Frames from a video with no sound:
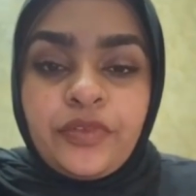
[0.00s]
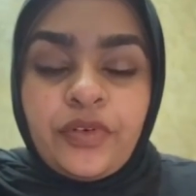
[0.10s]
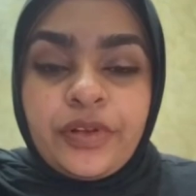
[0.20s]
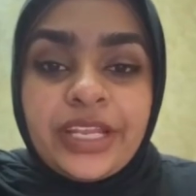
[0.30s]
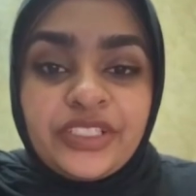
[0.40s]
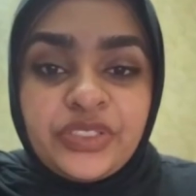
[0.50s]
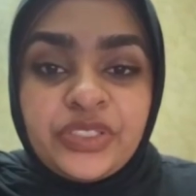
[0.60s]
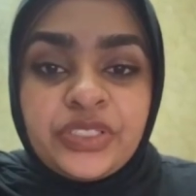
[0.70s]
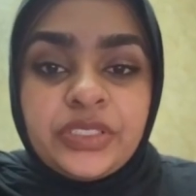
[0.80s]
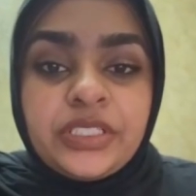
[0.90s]
for
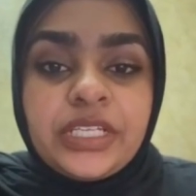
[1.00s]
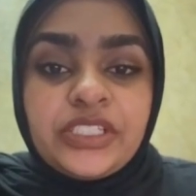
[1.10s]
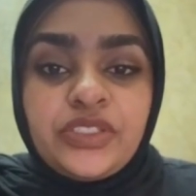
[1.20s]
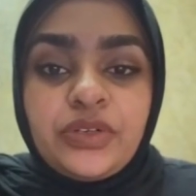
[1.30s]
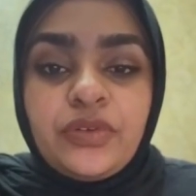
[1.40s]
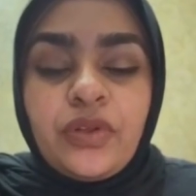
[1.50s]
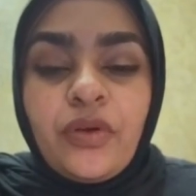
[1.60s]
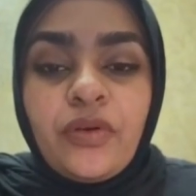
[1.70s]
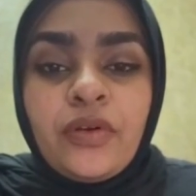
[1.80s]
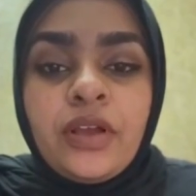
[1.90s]
natural
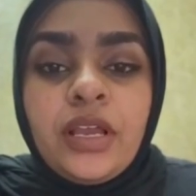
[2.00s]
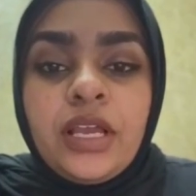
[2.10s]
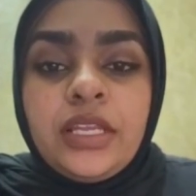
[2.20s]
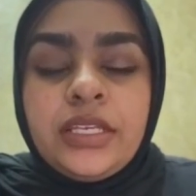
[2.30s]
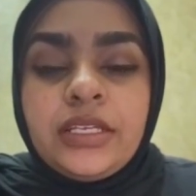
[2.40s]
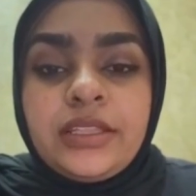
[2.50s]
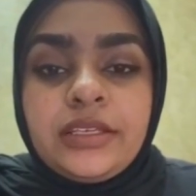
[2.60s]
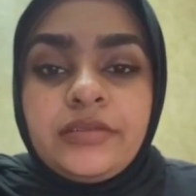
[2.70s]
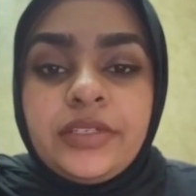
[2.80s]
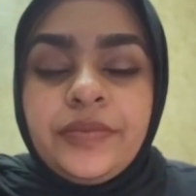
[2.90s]
law legal
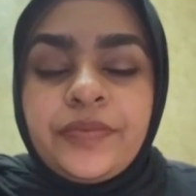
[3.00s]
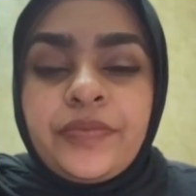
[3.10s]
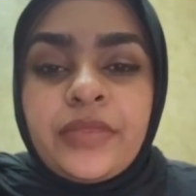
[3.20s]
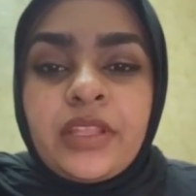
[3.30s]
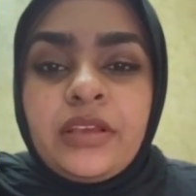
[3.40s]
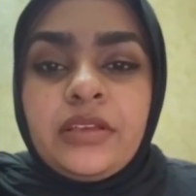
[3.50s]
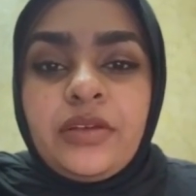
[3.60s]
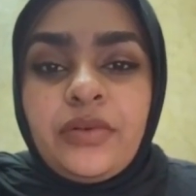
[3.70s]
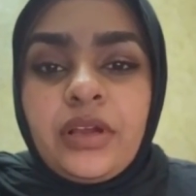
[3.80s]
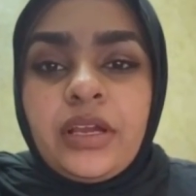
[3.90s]
theory,
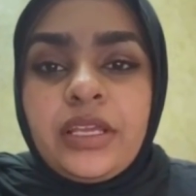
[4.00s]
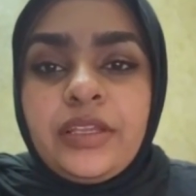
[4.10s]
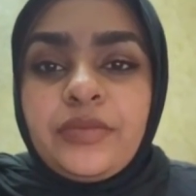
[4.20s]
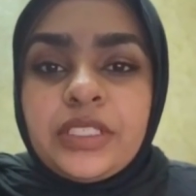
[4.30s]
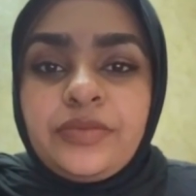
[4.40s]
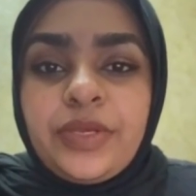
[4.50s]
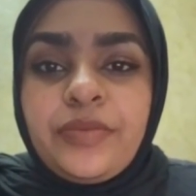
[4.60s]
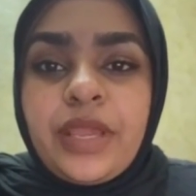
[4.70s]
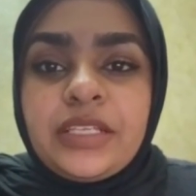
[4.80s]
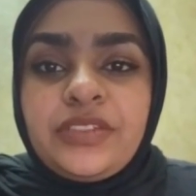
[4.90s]
it must be
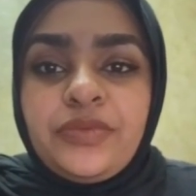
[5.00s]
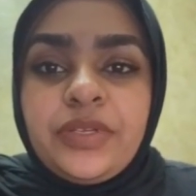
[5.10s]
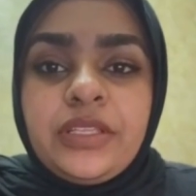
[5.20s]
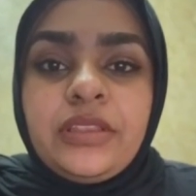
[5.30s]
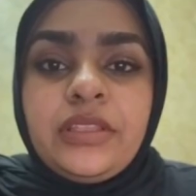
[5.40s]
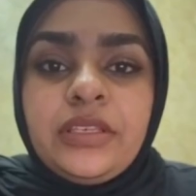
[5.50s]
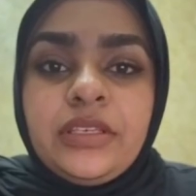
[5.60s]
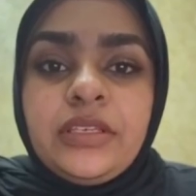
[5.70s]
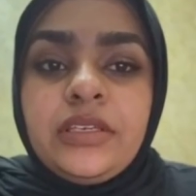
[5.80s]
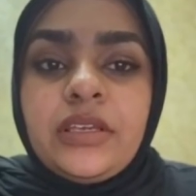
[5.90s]
matched with
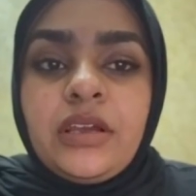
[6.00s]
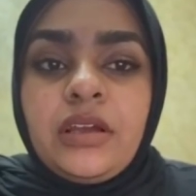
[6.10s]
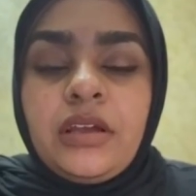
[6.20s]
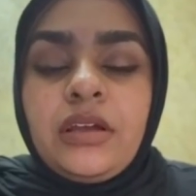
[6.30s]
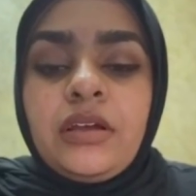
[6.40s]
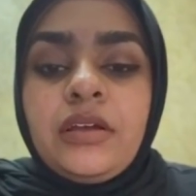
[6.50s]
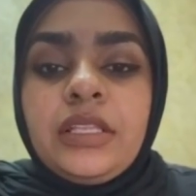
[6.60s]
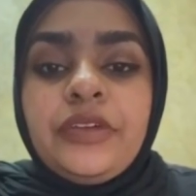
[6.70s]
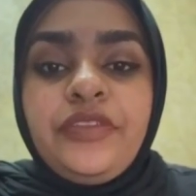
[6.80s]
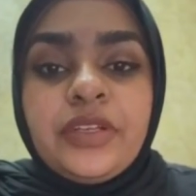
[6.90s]
the
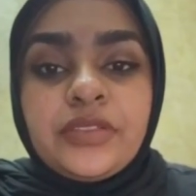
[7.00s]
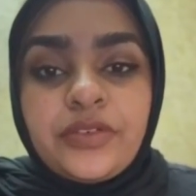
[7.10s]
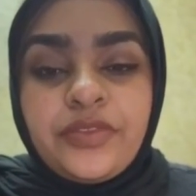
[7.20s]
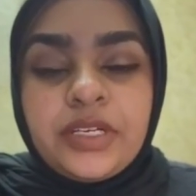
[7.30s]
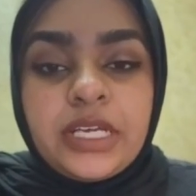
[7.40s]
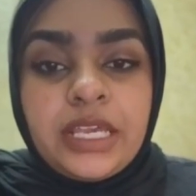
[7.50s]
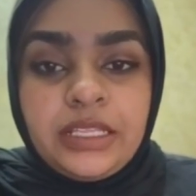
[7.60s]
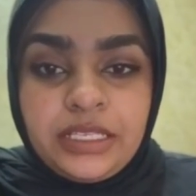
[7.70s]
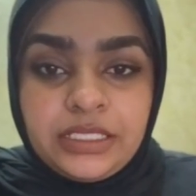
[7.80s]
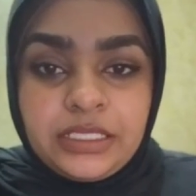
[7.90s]
philosopher
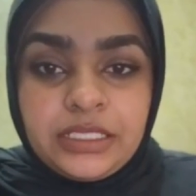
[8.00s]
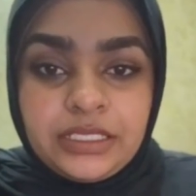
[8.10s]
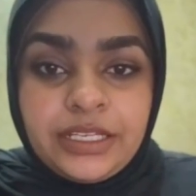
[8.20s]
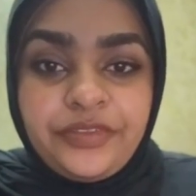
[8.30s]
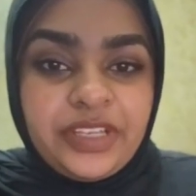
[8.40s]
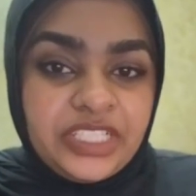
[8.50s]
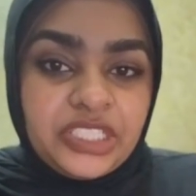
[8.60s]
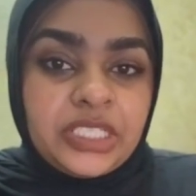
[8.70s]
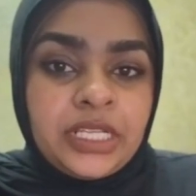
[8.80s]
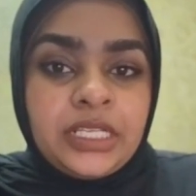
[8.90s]
and the
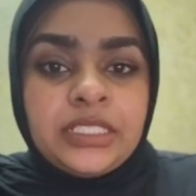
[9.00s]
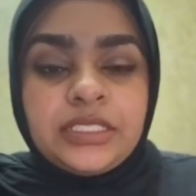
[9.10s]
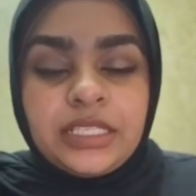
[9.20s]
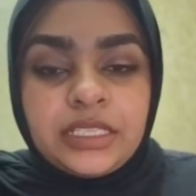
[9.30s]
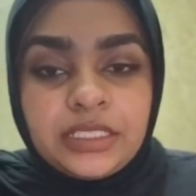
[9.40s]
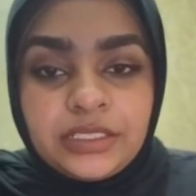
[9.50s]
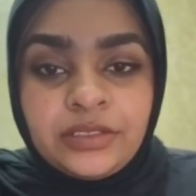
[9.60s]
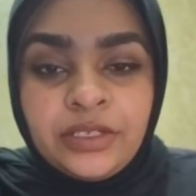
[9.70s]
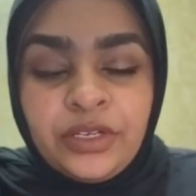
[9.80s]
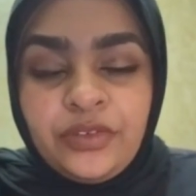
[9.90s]
definition that he stated.
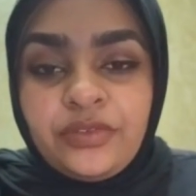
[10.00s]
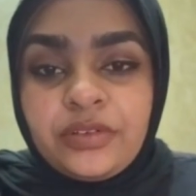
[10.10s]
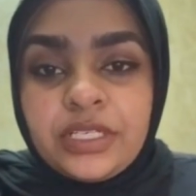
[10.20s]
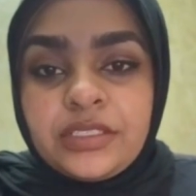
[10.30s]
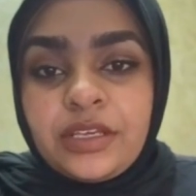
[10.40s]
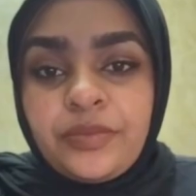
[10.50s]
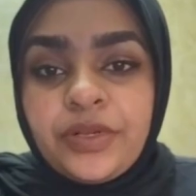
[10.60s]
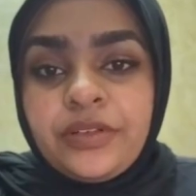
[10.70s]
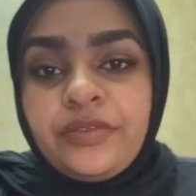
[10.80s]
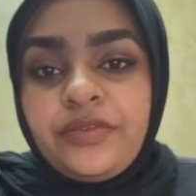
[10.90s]
For
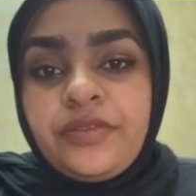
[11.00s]
example,